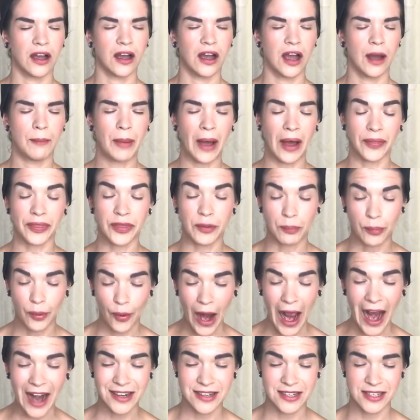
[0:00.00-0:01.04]
about the
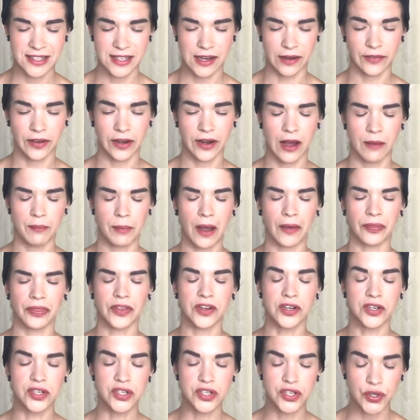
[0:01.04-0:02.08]
practice of it, about the
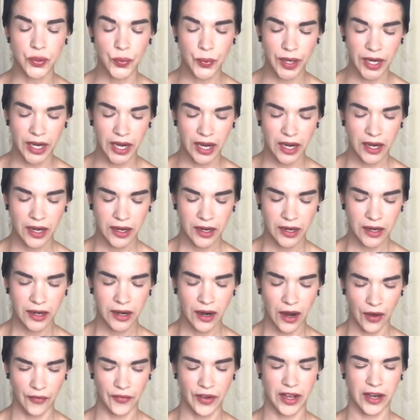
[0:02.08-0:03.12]
doing
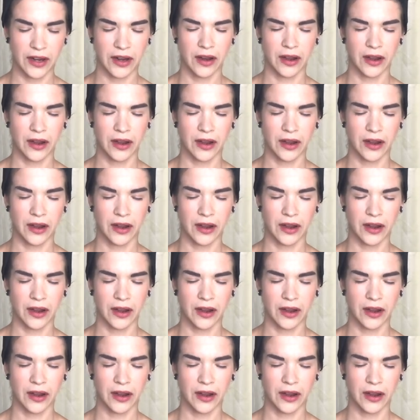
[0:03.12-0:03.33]
of it.